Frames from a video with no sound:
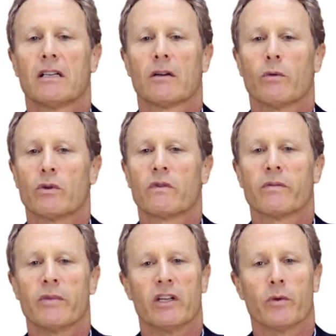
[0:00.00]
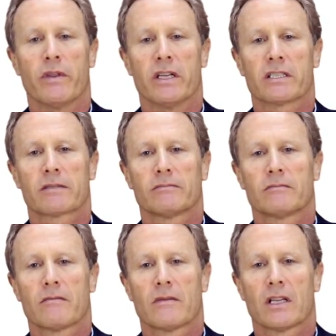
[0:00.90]
We're all familiar with this.
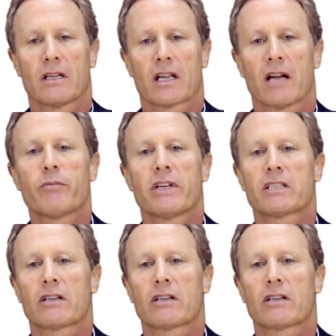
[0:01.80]
Companies